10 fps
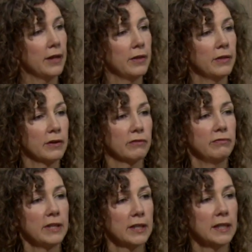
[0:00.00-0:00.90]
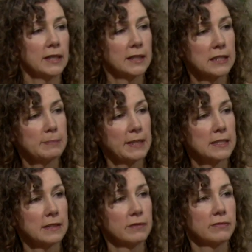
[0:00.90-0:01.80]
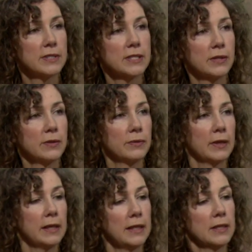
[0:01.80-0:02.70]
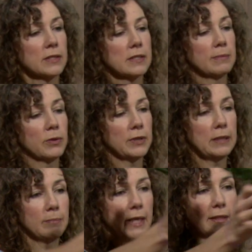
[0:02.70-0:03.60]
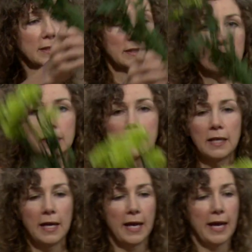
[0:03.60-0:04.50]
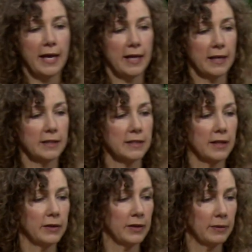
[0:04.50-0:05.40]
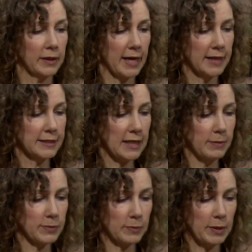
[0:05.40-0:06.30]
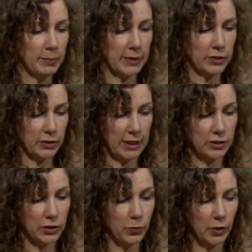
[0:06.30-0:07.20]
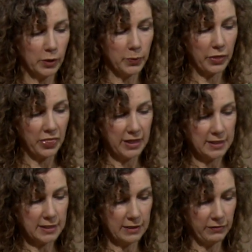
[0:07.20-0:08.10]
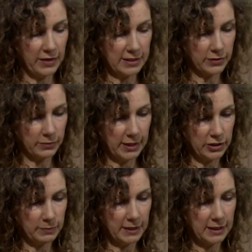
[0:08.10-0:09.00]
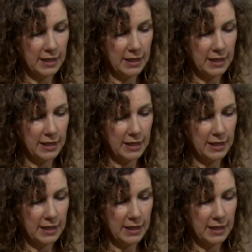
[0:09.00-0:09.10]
they're very inexpensive. So here's some green buttons. And a lot of times when people are trying to work with these in a vase arrangement,